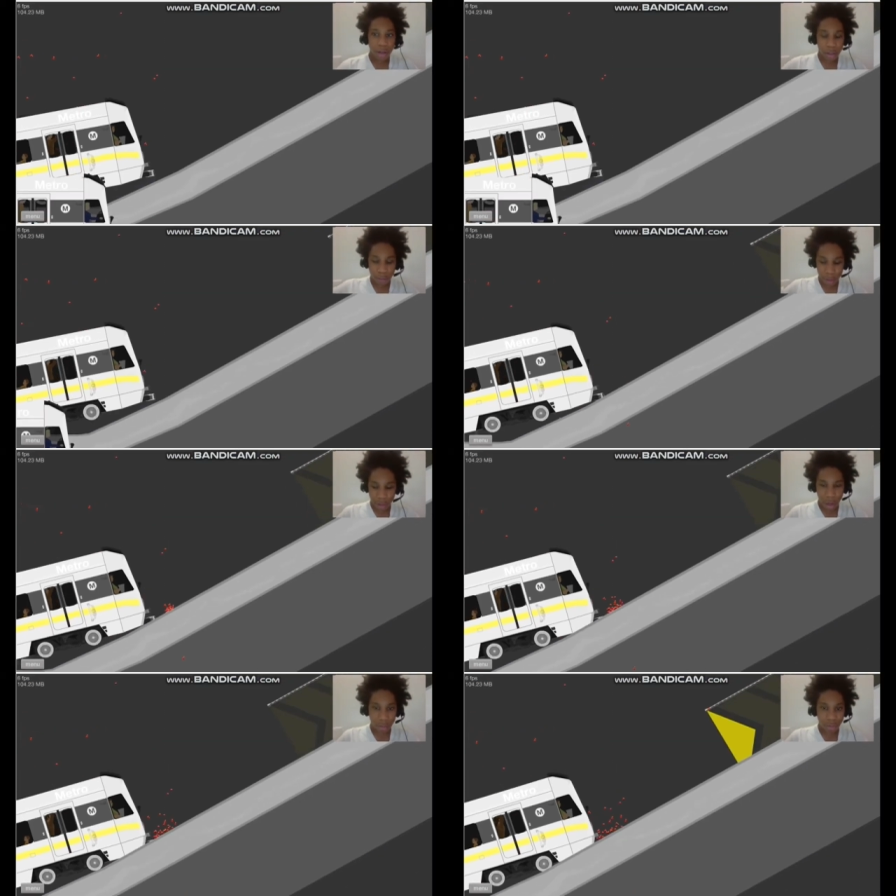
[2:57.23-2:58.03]
here we
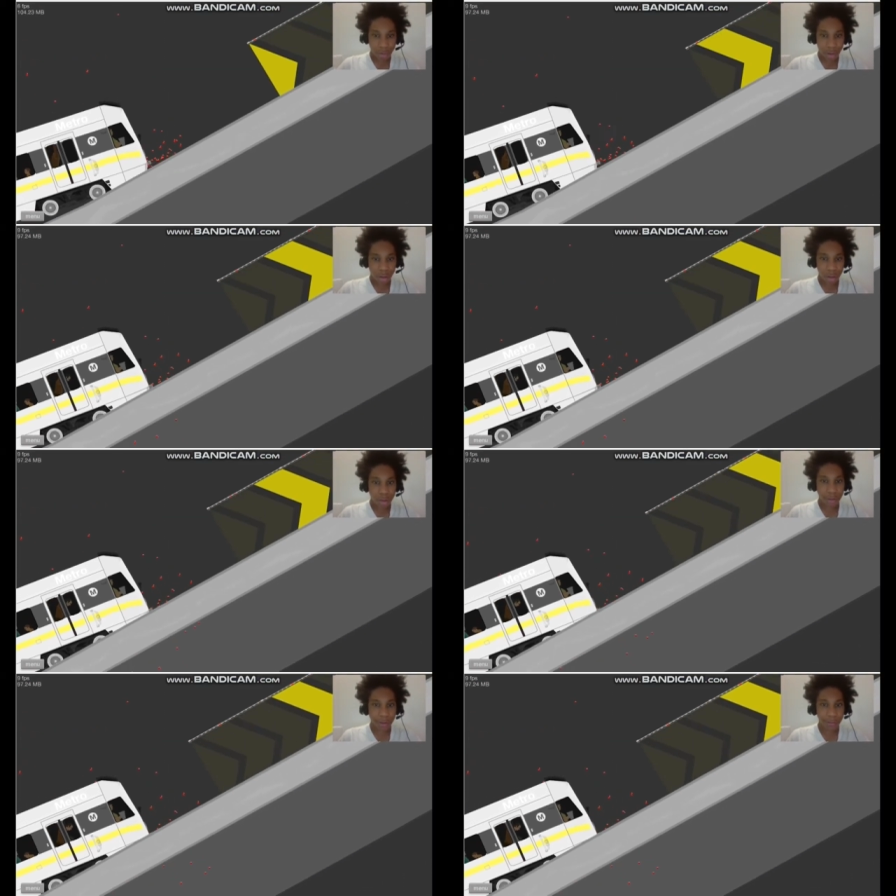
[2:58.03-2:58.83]
go.
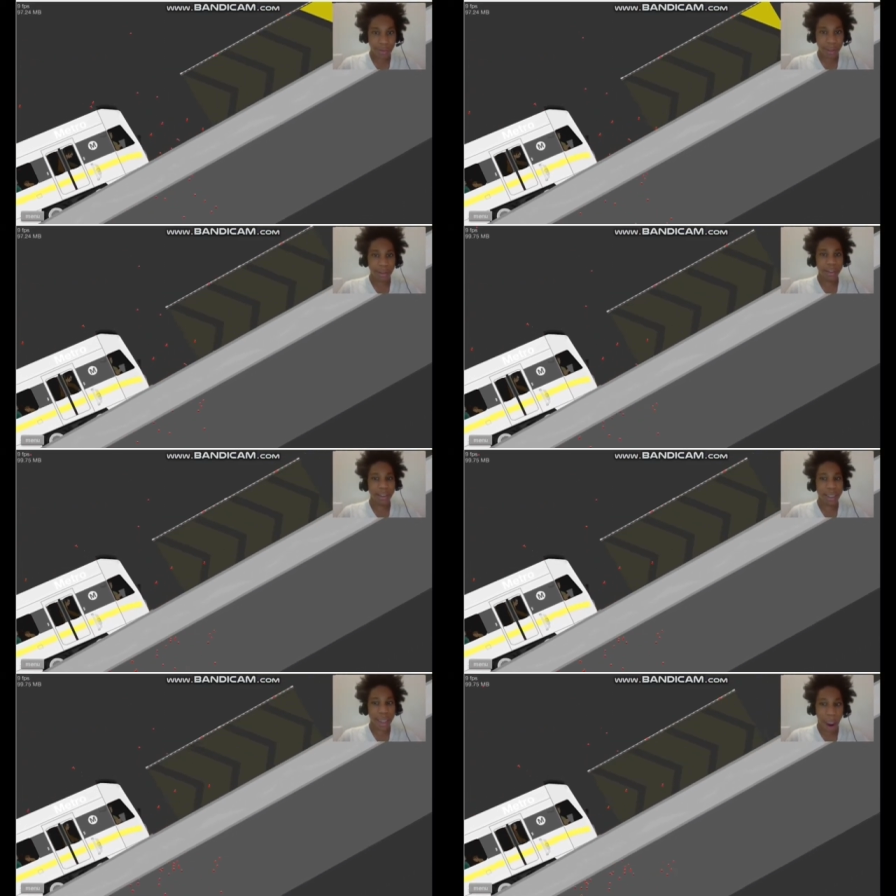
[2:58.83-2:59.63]
Oh. Here we
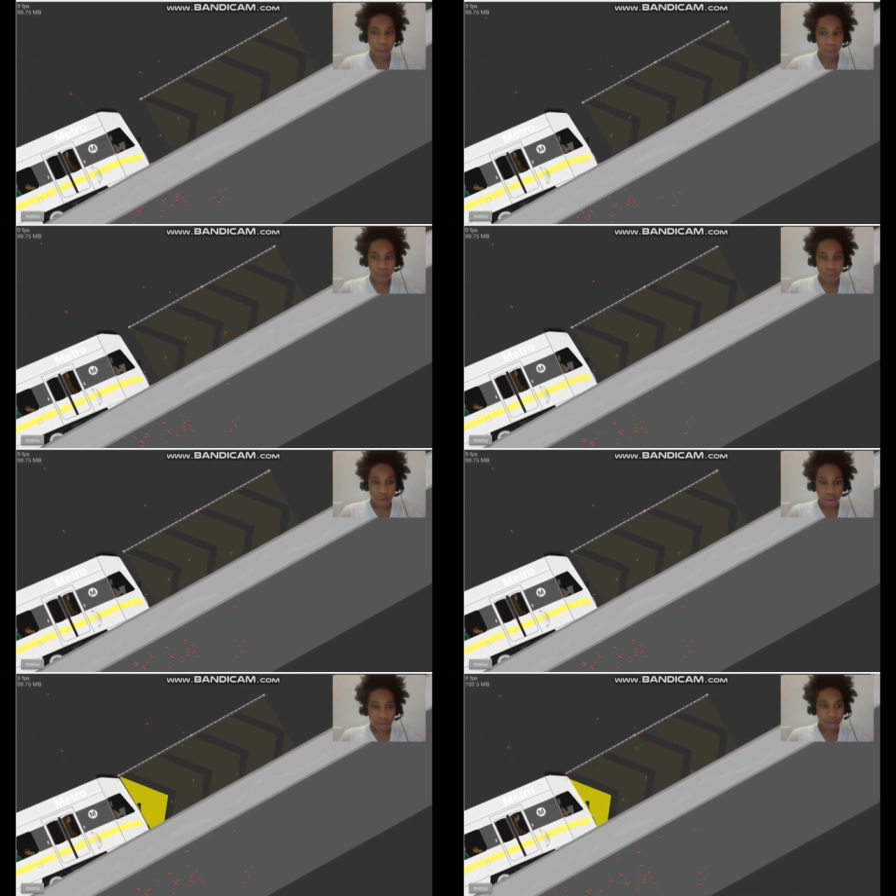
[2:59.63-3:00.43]
go.
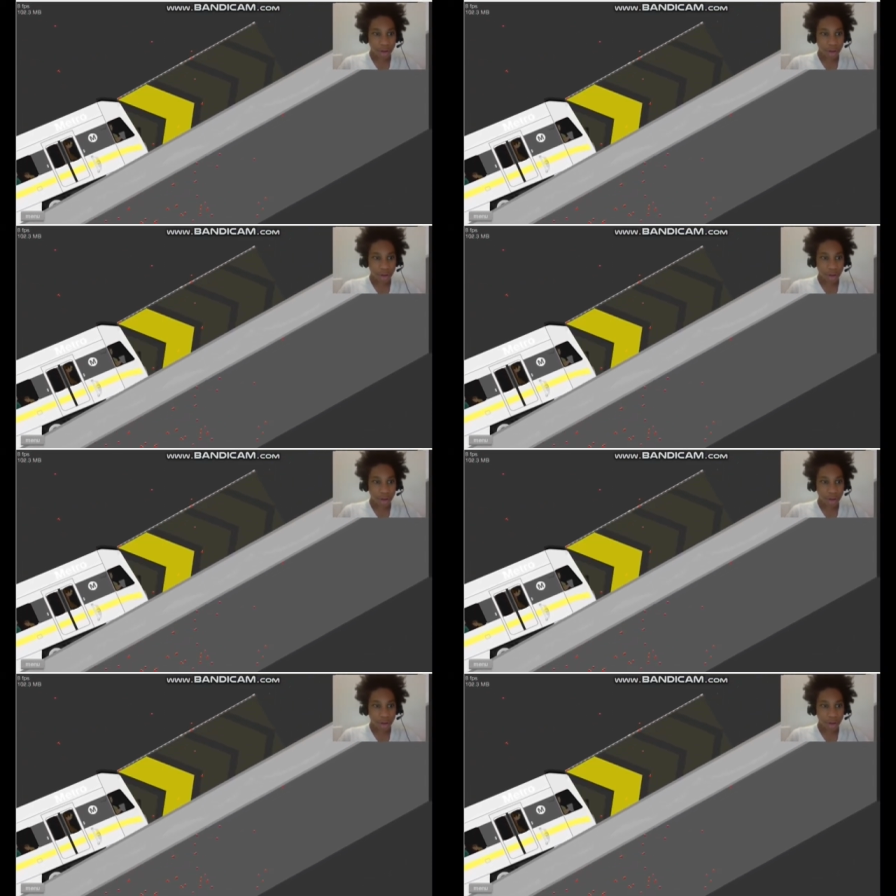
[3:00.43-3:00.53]
So